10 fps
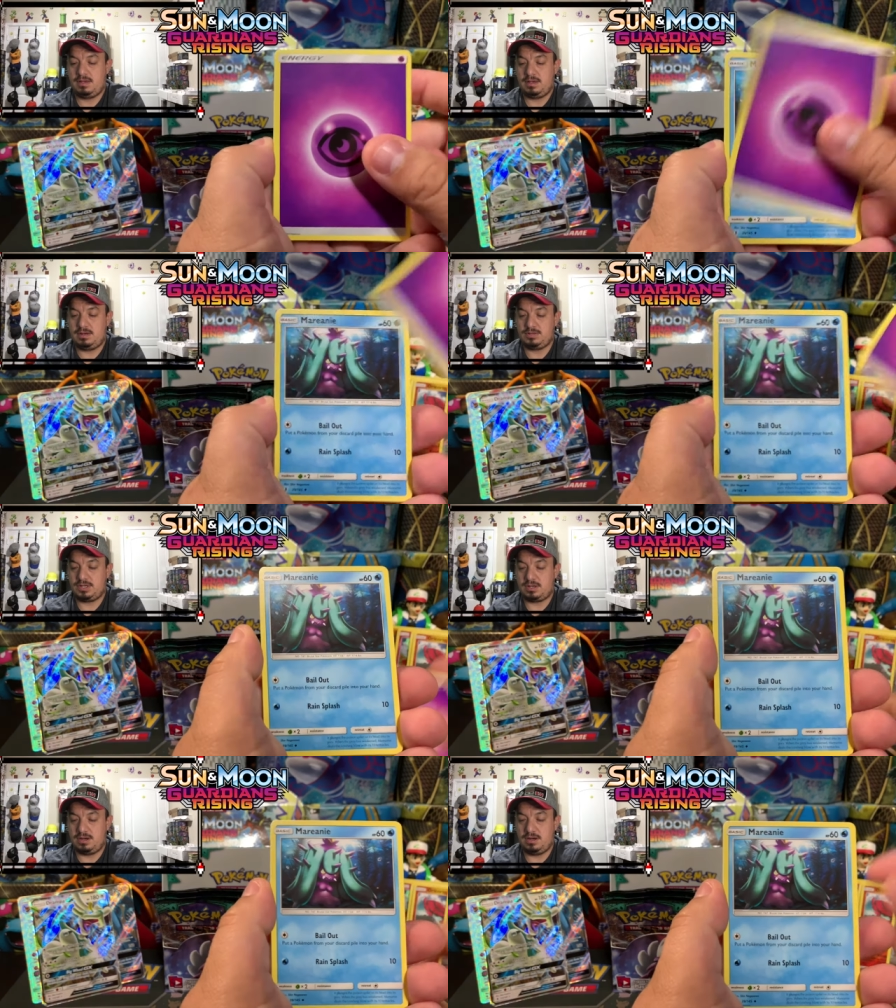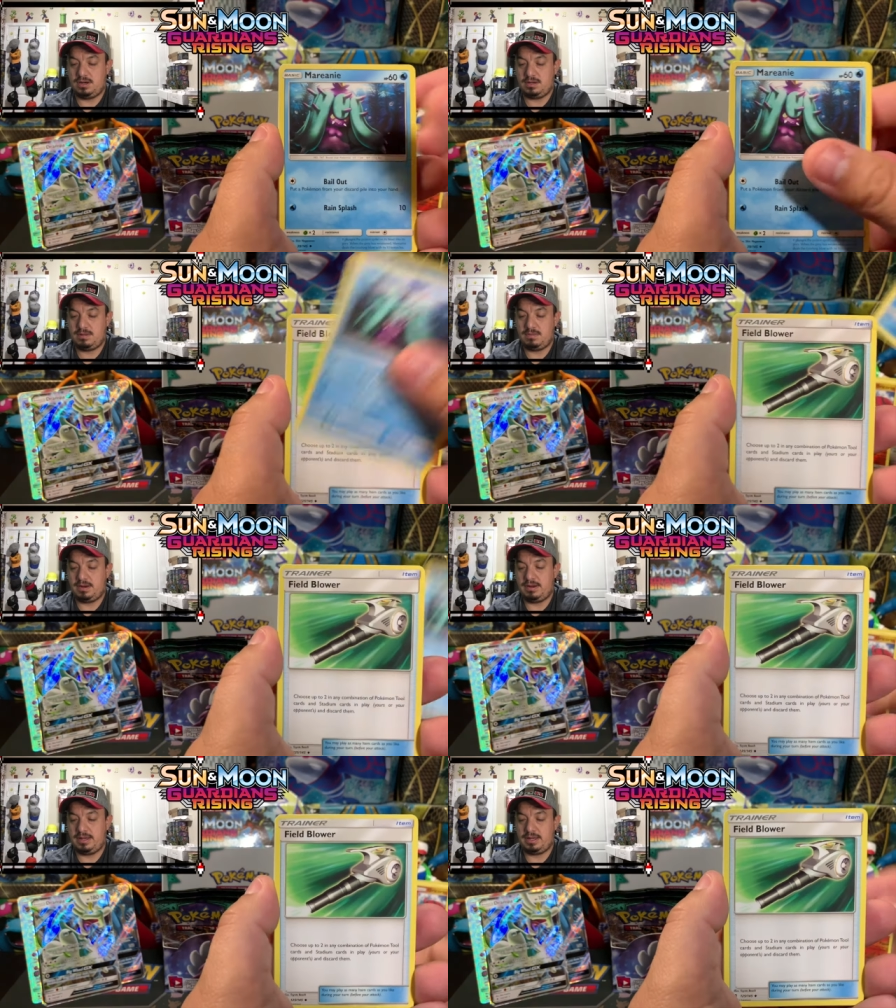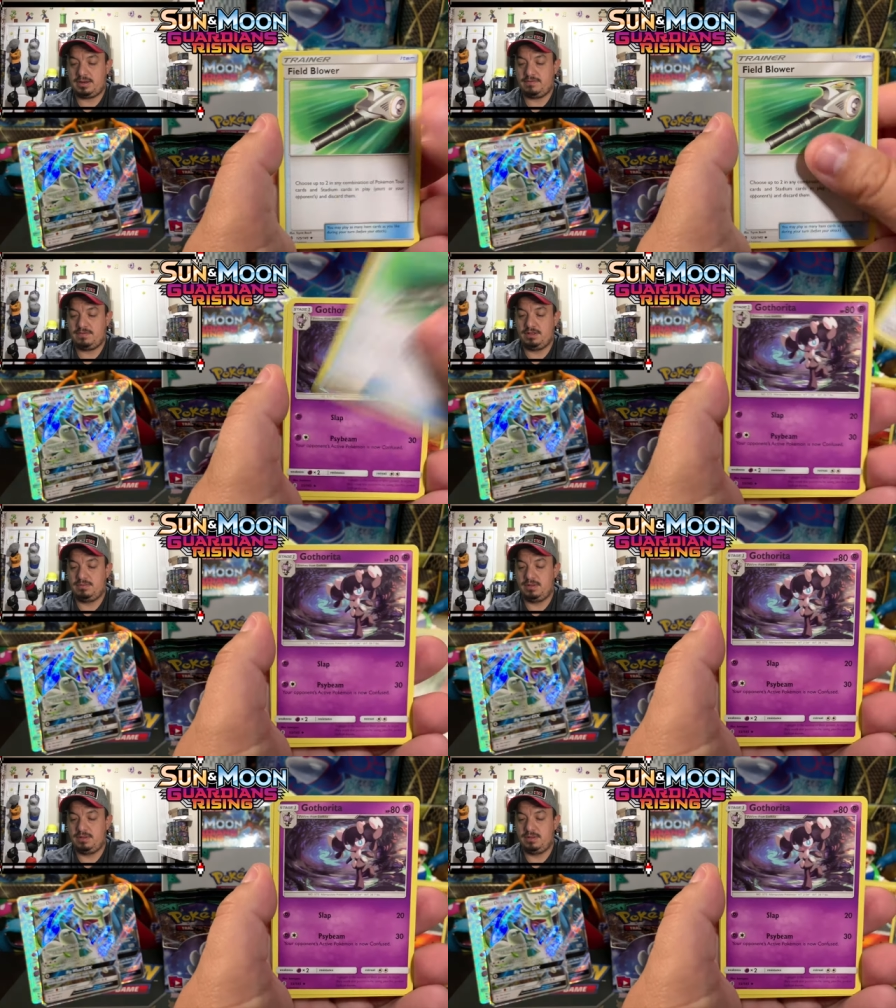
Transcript: Energy Card, Marine, Field